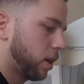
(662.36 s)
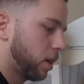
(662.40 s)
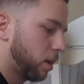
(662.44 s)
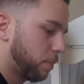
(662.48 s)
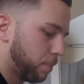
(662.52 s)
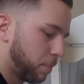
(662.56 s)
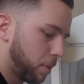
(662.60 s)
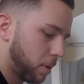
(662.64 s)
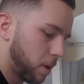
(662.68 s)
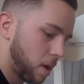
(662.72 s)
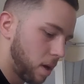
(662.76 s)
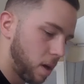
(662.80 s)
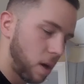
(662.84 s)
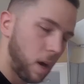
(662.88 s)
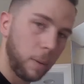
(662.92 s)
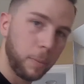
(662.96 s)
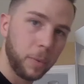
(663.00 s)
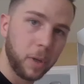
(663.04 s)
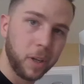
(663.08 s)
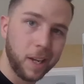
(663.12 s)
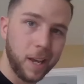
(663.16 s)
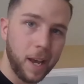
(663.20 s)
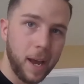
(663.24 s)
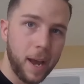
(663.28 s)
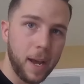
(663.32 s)
up, I'm
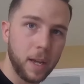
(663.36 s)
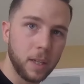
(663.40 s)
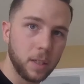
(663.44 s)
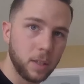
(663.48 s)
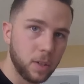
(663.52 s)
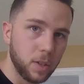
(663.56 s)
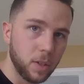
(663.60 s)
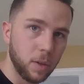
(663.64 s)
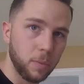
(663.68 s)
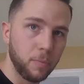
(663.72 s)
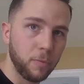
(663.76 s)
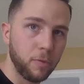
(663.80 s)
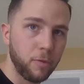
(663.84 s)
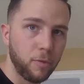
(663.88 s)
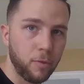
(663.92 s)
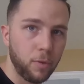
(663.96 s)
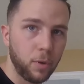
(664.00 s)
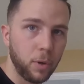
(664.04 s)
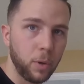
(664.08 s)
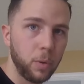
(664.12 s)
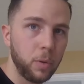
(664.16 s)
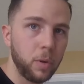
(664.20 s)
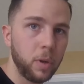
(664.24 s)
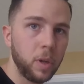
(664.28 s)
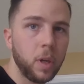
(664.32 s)
gonna add some
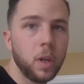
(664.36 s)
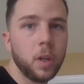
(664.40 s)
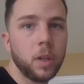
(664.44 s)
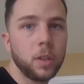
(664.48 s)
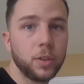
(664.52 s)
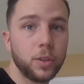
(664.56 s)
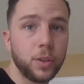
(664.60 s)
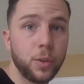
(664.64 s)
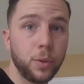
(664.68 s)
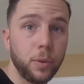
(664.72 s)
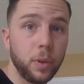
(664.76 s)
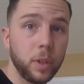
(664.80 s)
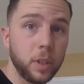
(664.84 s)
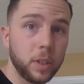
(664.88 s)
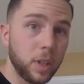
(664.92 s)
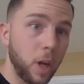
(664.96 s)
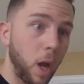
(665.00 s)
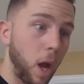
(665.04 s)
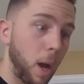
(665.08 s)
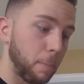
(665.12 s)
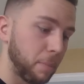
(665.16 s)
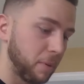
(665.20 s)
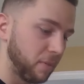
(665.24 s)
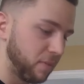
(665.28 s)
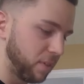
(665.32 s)
fruit to the
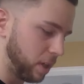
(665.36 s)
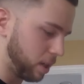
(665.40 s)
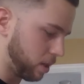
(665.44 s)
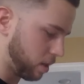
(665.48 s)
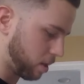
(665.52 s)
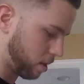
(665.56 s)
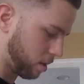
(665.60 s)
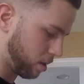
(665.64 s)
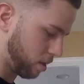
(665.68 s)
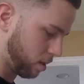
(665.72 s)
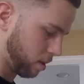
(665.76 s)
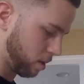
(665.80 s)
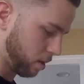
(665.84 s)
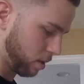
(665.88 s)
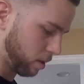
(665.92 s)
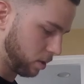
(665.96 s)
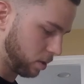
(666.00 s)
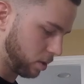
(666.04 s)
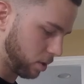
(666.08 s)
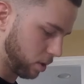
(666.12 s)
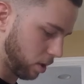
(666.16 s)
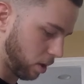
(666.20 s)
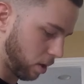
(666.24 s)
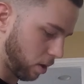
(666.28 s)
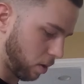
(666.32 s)
top of it.
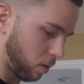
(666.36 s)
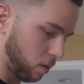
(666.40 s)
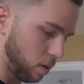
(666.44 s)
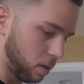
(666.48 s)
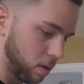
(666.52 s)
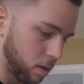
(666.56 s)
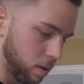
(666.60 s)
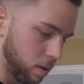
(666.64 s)
So